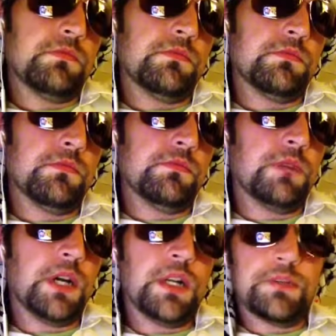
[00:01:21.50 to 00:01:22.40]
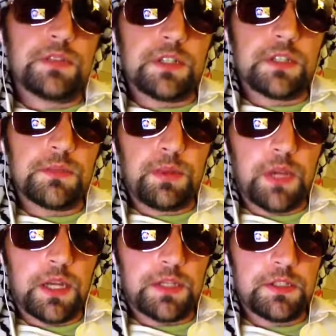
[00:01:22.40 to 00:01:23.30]
might have talked
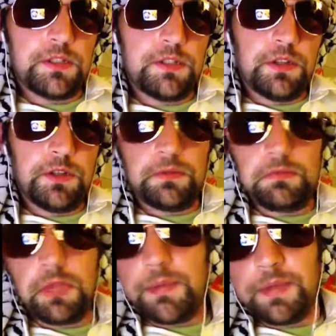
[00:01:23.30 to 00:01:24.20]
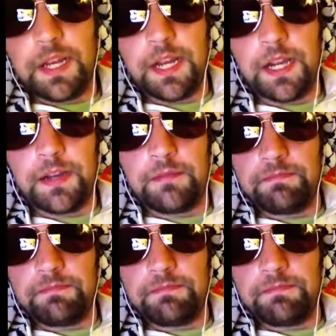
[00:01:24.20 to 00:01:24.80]
past each other, maybe not.